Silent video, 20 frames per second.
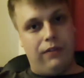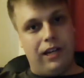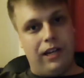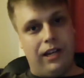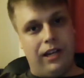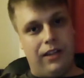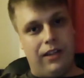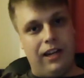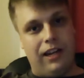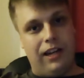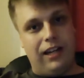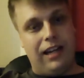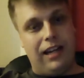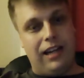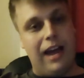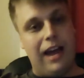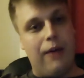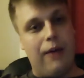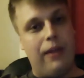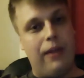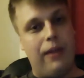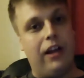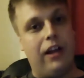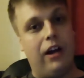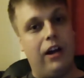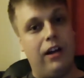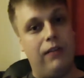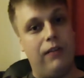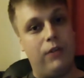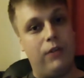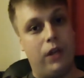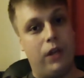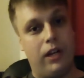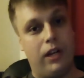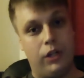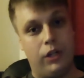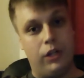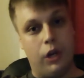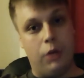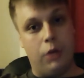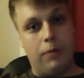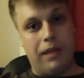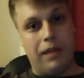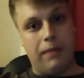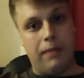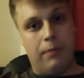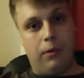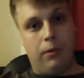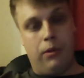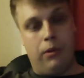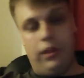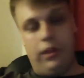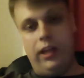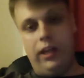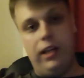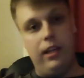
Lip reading: and I think now they're kind of trying to show people that